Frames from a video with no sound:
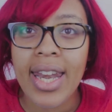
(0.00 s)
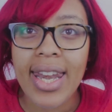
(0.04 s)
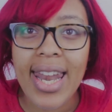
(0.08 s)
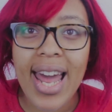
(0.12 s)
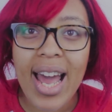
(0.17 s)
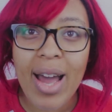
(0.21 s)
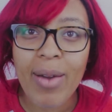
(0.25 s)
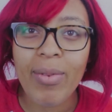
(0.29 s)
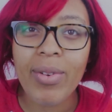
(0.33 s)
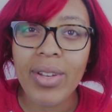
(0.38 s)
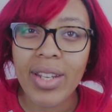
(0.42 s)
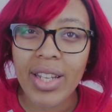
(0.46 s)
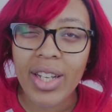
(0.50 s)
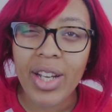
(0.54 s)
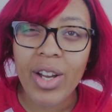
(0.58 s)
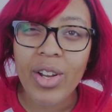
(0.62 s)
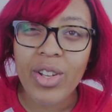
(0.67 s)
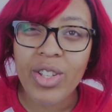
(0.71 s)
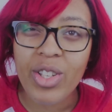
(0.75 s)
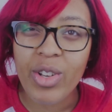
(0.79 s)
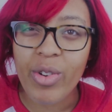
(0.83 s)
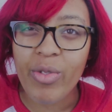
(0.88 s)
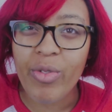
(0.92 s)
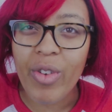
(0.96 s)
Now I'm gonna
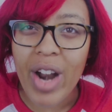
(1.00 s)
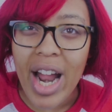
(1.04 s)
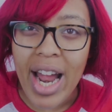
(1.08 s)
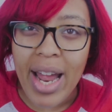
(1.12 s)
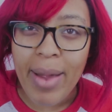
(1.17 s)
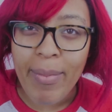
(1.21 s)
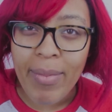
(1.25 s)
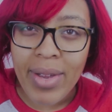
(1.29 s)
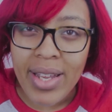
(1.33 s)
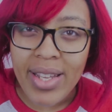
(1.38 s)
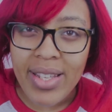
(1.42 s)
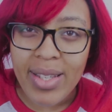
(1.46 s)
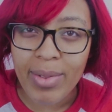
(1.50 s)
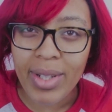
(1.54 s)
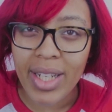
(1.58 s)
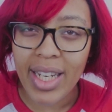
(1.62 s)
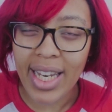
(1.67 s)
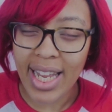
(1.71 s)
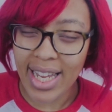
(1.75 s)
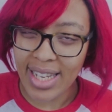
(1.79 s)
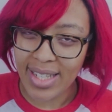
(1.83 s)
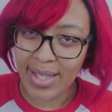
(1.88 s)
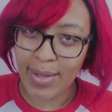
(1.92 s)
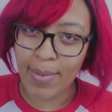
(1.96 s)
go to Ryman's, I'm gonna
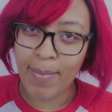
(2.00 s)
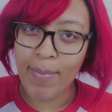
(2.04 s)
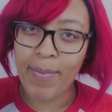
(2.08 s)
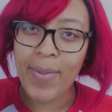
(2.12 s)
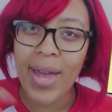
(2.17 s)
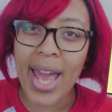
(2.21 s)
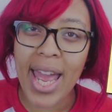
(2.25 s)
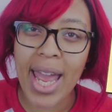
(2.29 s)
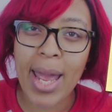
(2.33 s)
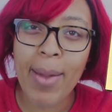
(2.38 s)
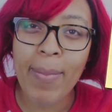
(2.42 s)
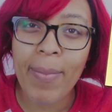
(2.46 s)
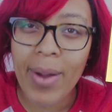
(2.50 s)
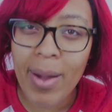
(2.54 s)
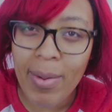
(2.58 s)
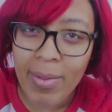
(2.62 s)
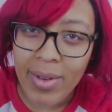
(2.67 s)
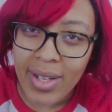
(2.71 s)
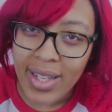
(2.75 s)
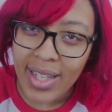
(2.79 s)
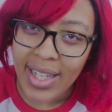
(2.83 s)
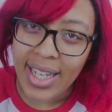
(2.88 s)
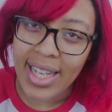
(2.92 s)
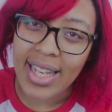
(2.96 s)
get some paper,
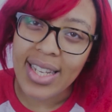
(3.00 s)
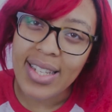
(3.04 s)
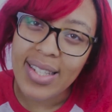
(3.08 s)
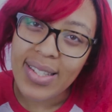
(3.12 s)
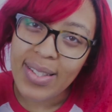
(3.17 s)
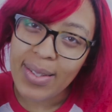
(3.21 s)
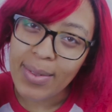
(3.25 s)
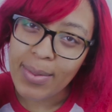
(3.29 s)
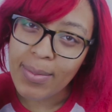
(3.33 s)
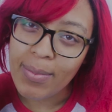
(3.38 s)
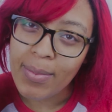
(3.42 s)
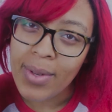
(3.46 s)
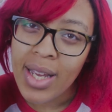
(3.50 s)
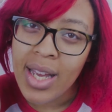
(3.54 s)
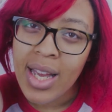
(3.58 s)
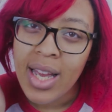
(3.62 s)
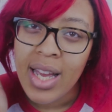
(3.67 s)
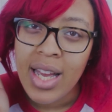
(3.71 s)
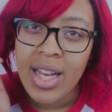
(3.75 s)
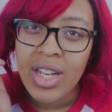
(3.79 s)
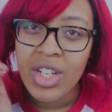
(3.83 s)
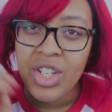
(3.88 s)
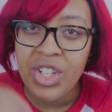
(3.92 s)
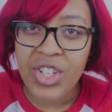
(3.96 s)
I'm gonna get some
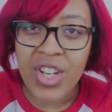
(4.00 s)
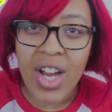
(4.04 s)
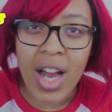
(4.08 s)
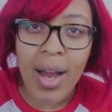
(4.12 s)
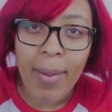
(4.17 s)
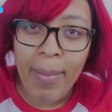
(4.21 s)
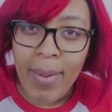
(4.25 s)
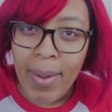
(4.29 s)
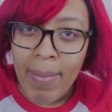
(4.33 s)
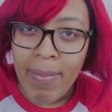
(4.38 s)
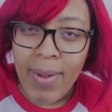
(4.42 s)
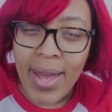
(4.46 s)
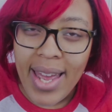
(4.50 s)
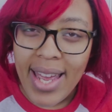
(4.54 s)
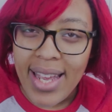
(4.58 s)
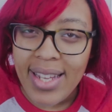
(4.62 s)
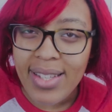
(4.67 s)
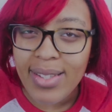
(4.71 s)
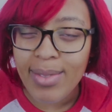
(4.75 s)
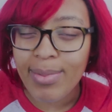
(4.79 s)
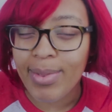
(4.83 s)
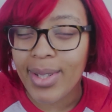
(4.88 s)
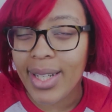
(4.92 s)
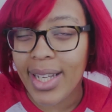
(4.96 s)
Sharpie
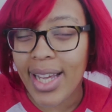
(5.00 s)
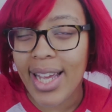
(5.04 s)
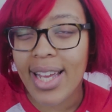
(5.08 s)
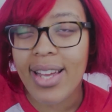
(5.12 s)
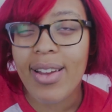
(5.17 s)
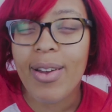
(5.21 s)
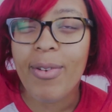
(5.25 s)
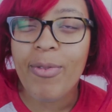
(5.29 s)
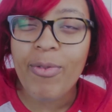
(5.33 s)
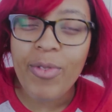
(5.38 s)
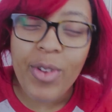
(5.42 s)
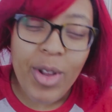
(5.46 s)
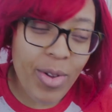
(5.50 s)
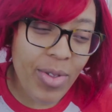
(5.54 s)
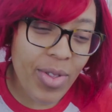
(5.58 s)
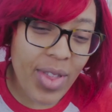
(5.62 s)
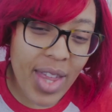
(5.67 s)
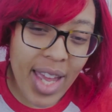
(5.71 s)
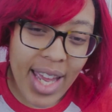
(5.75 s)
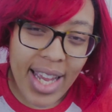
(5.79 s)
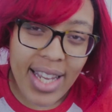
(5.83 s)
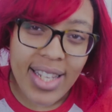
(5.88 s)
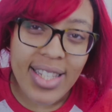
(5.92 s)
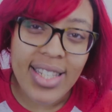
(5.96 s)
pens, I'm gonna get a few
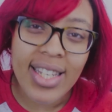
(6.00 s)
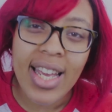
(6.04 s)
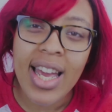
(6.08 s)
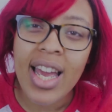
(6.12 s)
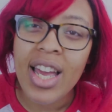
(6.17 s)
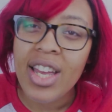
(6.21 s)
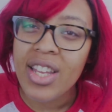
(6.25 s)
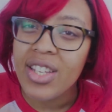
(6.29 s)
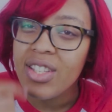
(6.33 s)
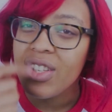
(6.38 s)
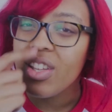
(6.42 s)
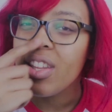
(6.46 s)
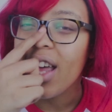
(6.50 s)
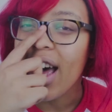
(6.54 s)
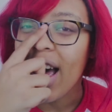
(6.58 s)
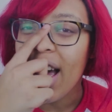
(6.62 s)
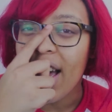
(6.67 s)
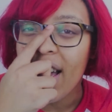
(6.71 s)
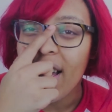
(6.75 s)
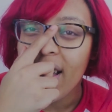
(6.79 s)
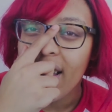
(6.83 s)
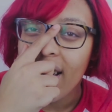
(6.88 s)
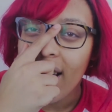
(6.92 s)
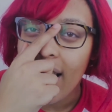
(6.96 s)
things so
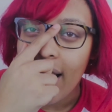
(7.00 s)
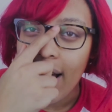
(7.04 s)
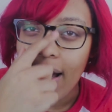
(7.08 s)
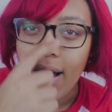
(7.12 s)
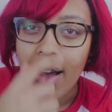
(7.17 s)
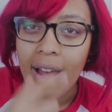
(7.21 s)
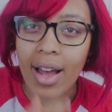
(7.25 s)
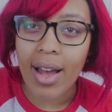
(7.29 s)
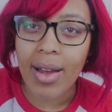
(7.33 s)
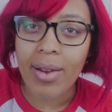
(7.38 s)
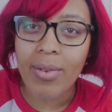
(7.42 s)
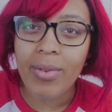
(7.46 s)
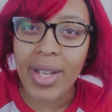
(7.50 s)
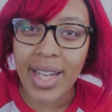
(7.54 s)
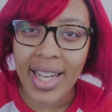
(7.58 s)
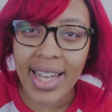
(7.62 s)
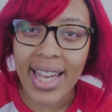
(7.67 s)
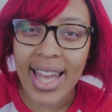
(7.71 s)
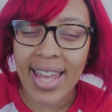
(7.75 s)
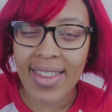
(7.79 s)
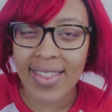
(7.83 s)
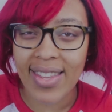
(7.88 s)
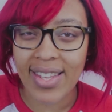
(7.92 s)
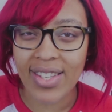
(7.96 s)
that we
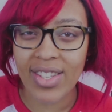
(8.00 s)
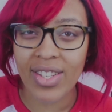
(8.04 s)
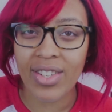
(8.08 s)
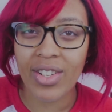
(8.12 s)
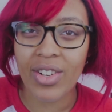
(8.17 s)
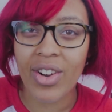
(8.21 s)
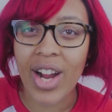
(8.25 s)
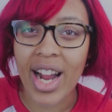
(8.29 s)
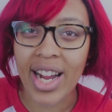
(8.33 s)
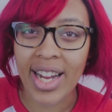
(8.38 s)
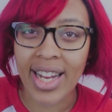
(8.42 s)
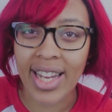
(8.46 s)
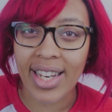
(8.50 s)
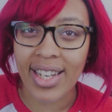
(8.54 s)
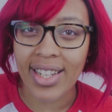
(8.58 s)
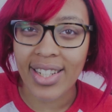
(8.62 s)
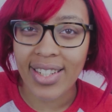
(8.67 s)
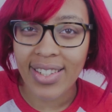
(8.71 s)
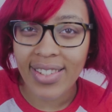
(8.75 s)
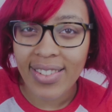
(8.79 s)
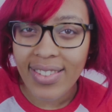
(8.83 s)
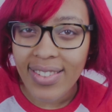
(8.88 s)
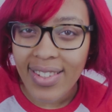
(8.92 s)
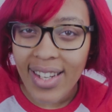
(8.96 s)
can get this cracking.
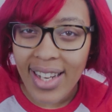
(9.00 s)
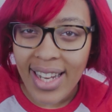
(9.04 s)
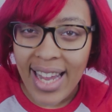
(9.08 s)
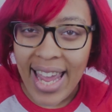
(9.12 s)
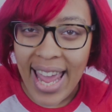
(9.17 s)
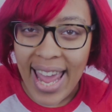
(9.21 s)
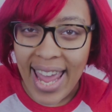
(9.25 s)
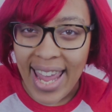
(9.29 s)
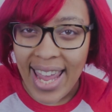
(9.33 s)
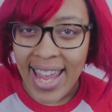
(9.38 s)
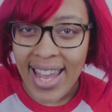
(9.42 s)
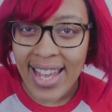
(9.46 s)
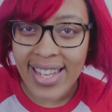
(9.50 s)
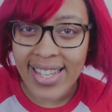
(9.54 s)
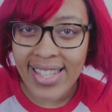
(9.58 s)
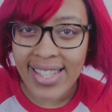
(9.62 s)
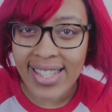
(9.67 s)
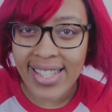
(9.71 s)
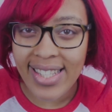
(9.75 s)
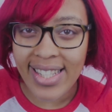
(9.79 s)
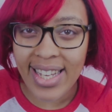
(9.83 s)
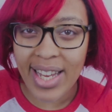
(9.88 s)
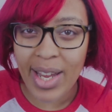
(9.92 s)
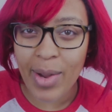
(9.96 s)
Okay,
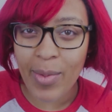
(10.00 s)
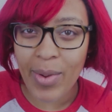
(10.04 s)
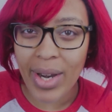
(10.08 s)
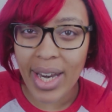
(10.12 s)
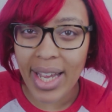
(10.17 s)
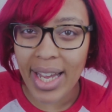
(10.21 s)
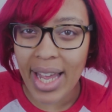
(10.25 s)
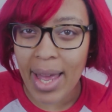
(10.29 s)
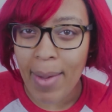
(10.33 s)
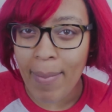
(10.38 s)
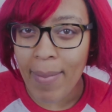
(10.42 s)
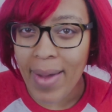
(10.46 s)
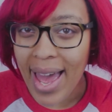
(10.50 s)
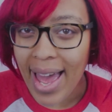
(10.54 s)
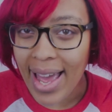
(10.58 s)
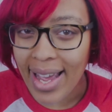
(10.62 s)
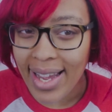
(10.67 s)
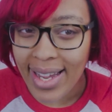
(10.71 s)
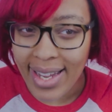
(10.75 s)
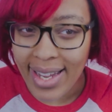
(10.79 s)
see you when I get back.